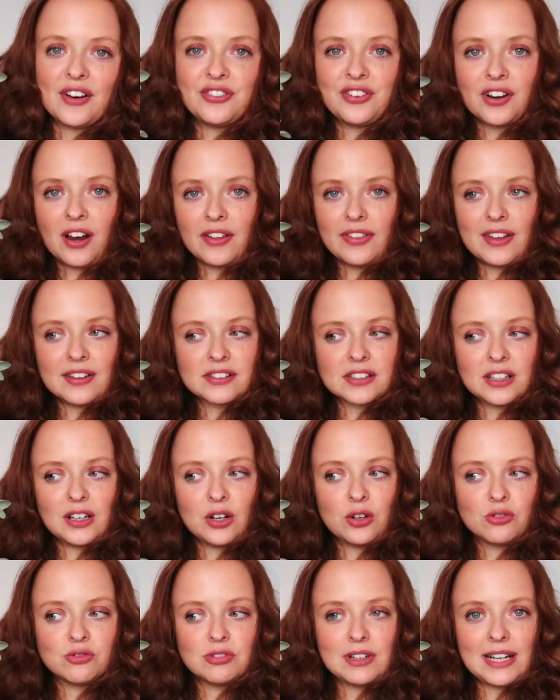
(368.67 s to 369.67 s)
I feel like that's going
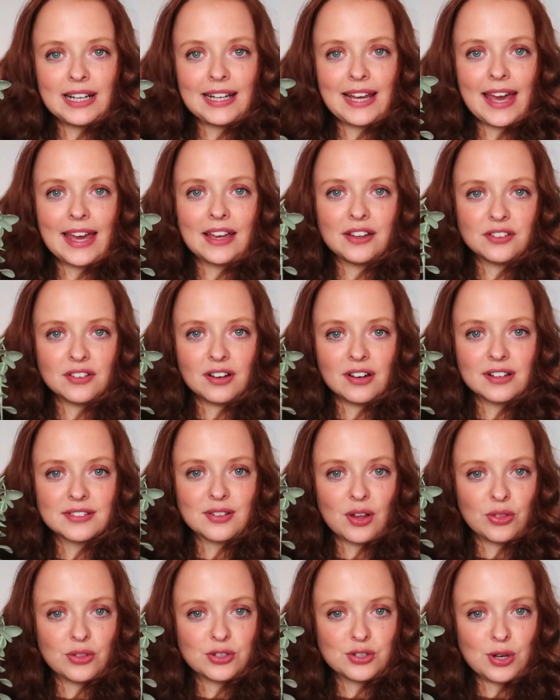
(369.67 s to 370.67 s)
to look really
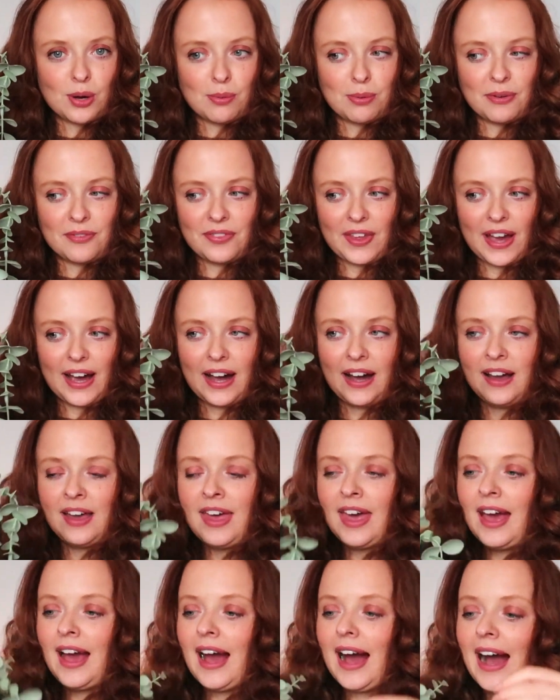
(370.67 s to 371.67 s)
nice on the top of that.
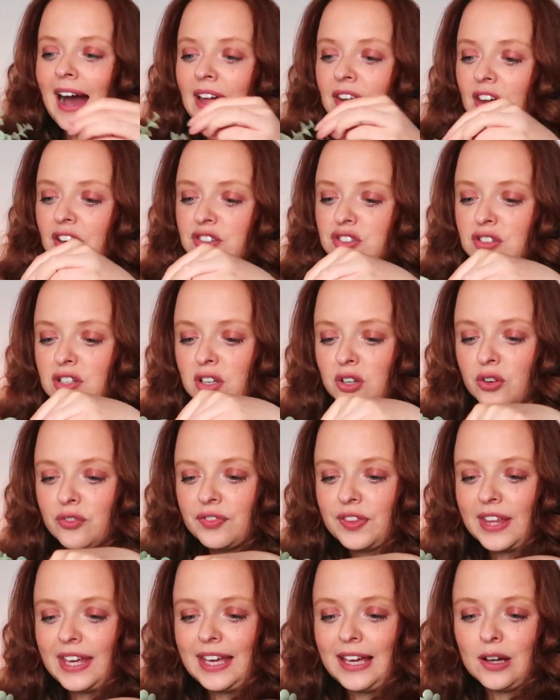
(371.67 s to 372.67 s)
And I just
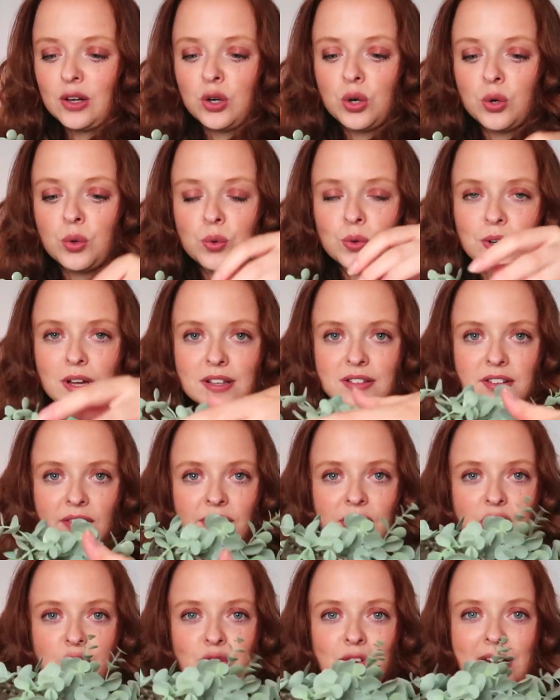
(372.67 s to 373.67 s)
love the coolness
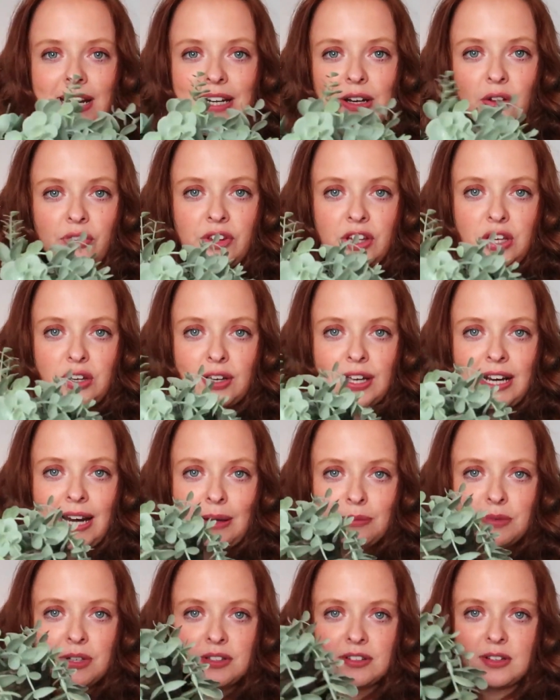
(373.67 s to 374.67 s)
of the green on the
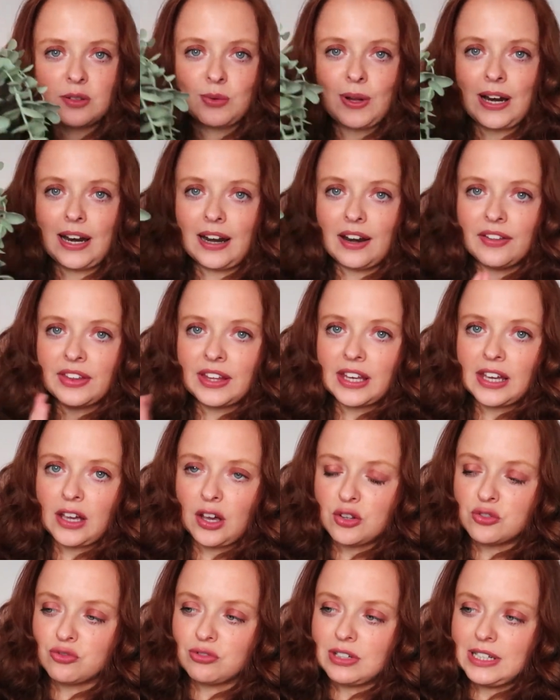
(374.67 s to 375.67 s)
eucalyptus as well, and I think it
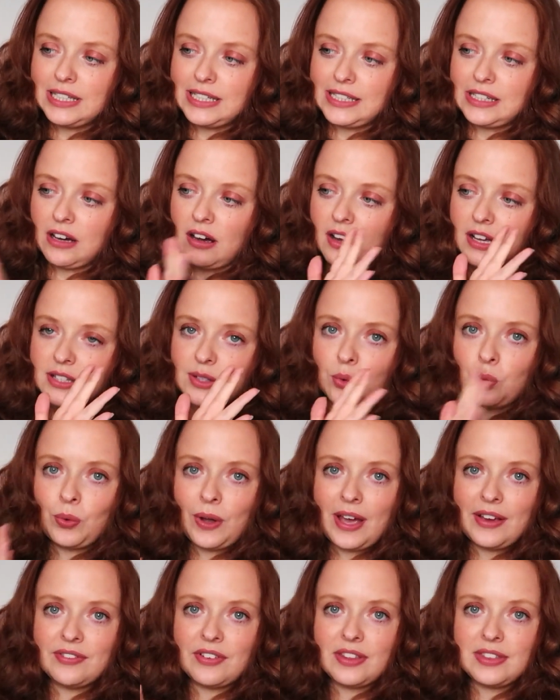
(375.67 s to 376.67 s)
goes really nice
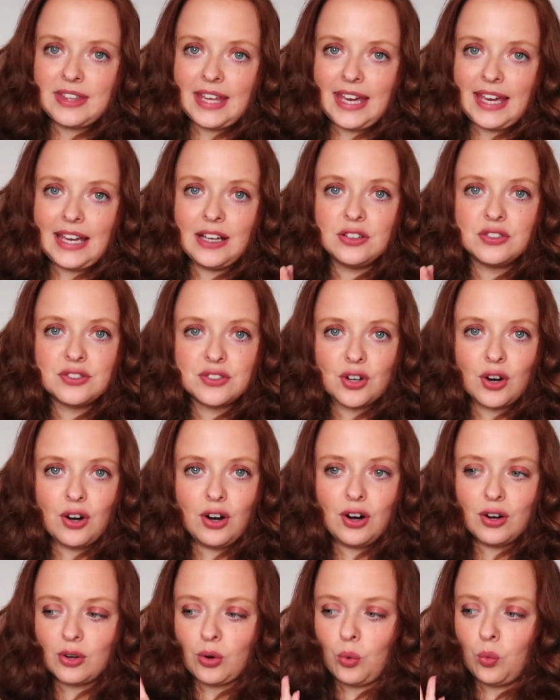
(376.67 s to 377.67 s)
with the
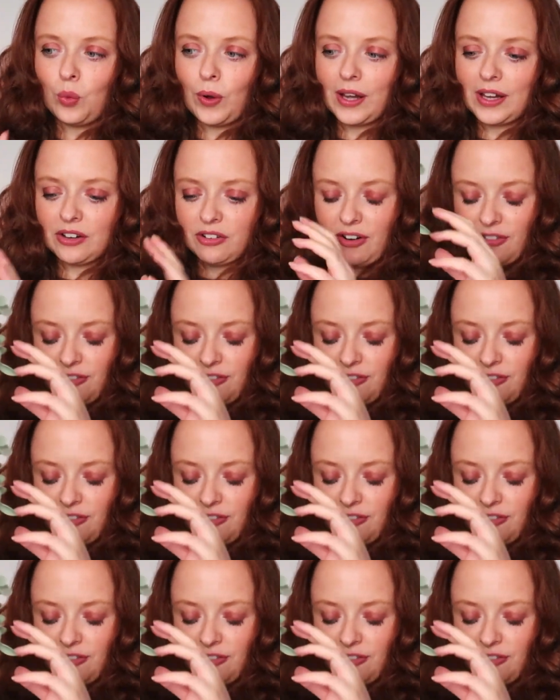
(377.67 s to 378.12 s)
dark wicker